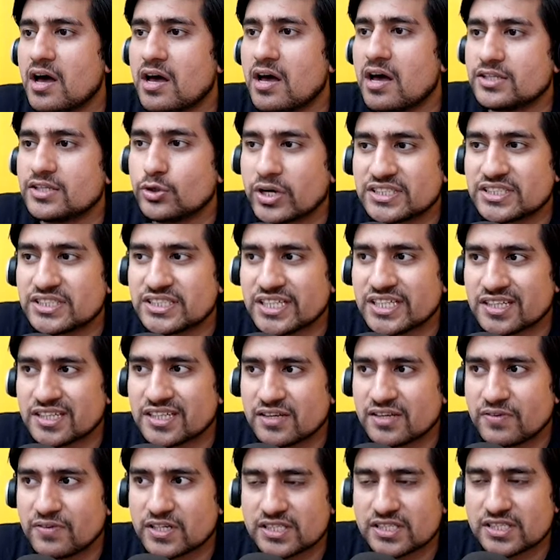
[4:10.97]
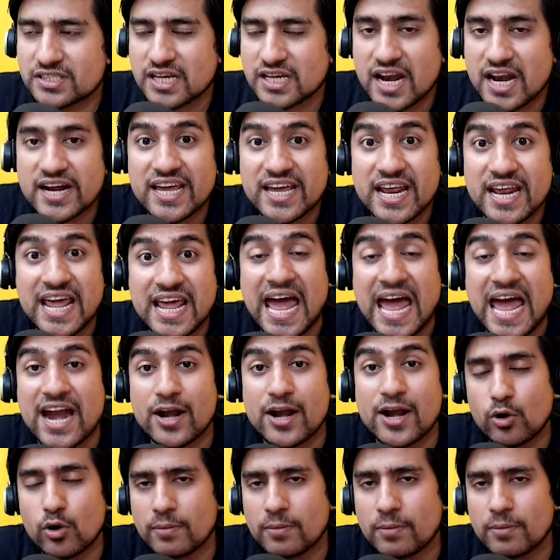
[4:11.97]
You can check the functionality in an ad
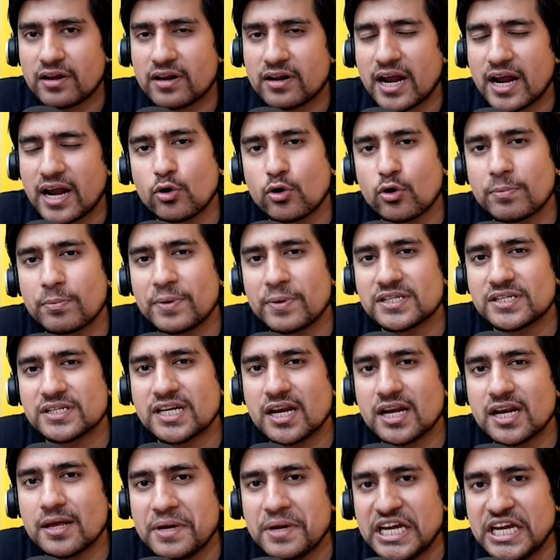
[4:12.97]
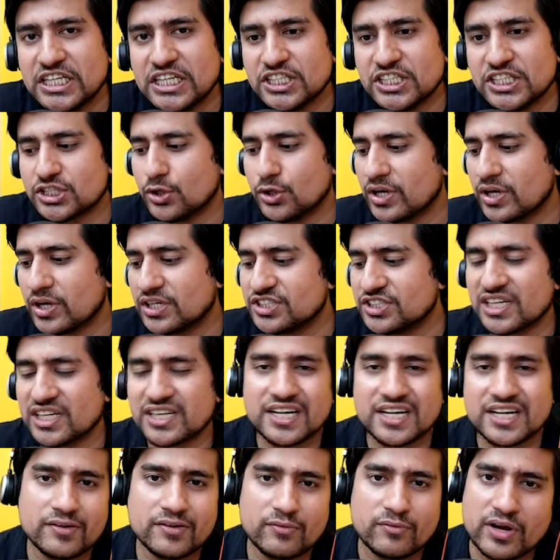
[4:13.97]
hoc manner. Ad hoc basically means you can
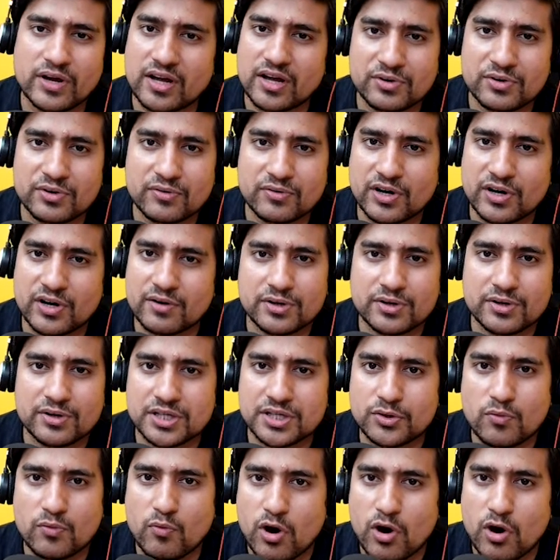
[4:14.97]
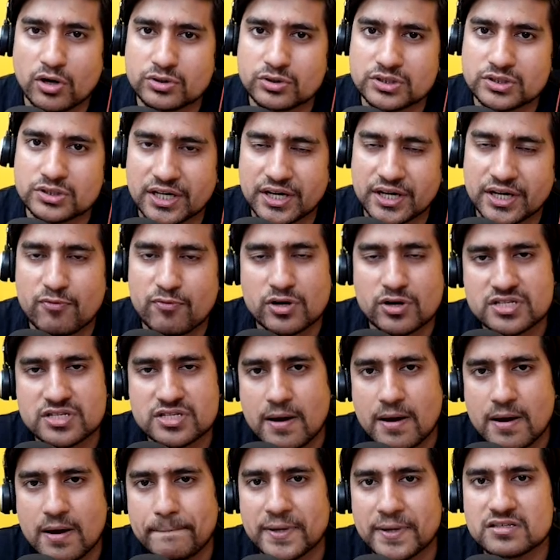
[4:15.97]
check it whenever, whatever that you want to check it. For
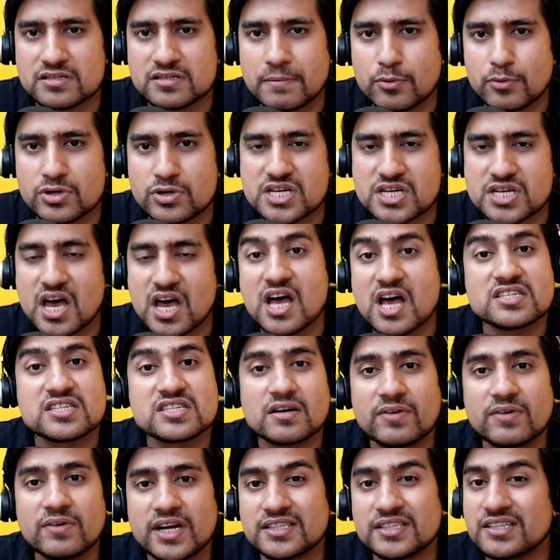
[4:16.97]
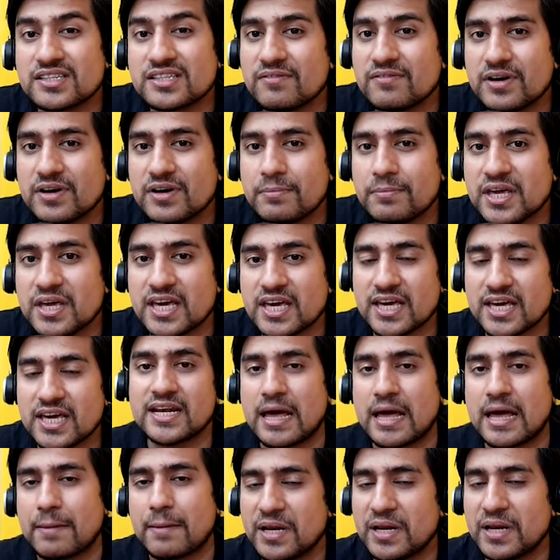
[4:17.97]
example, suppose someone has given me an
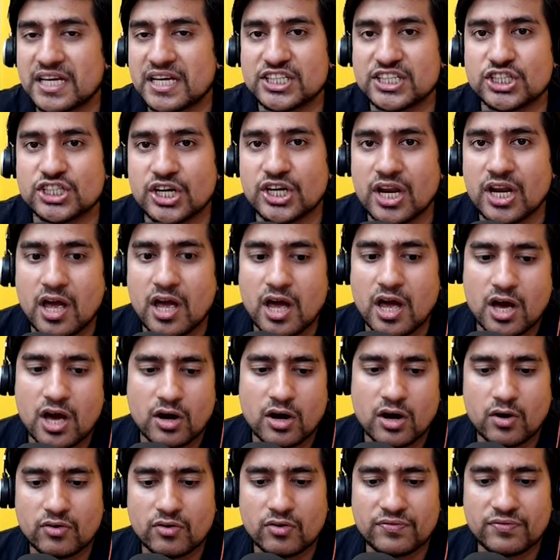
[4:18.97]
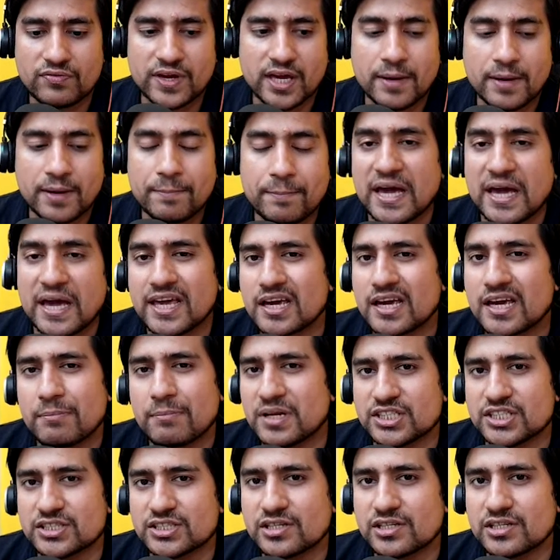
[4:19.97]
application of a banking
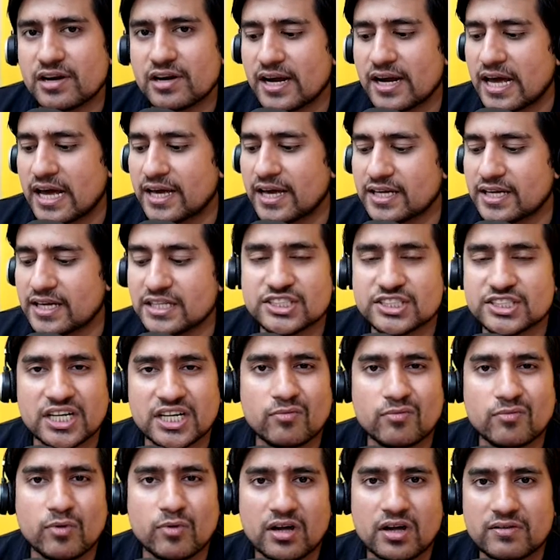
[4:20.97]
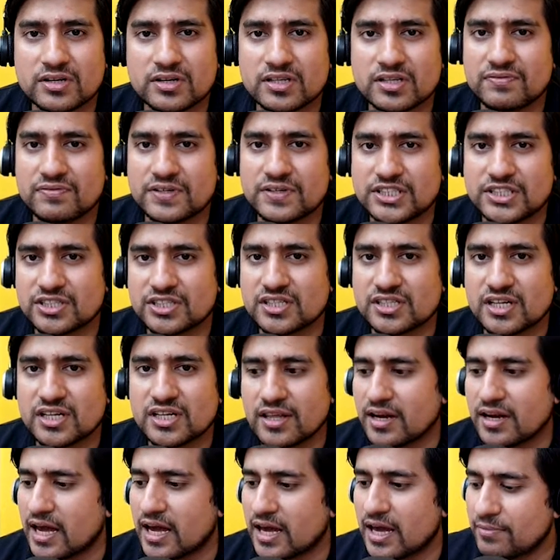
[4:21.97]
application, right? I can check whatever the features are
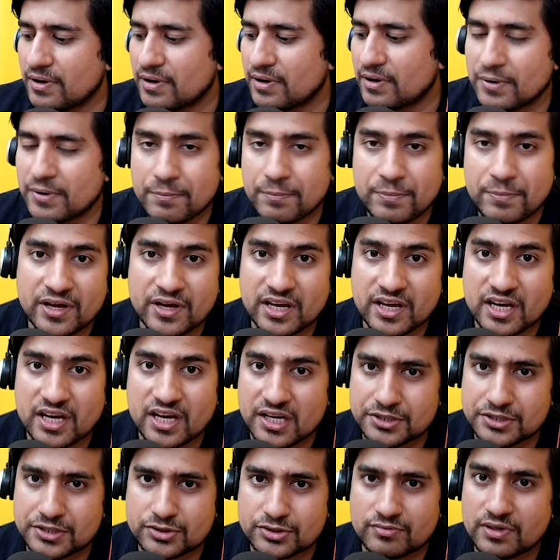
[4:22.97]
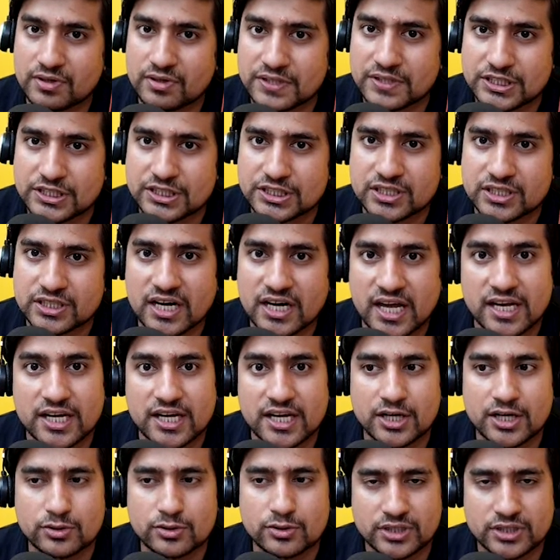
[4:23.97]
there. I will prepare a list of the feature that I
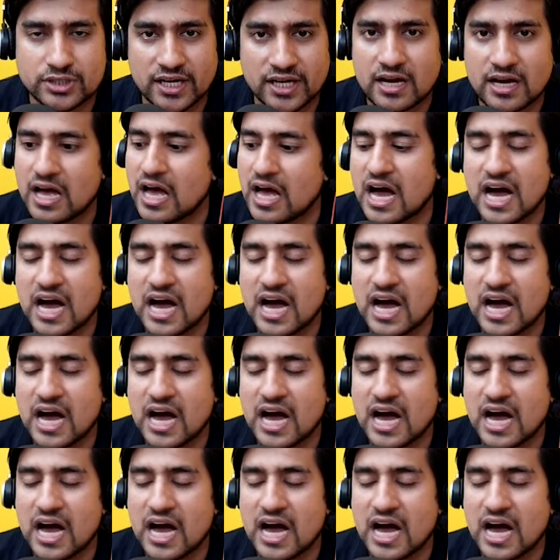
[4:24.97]
need to check.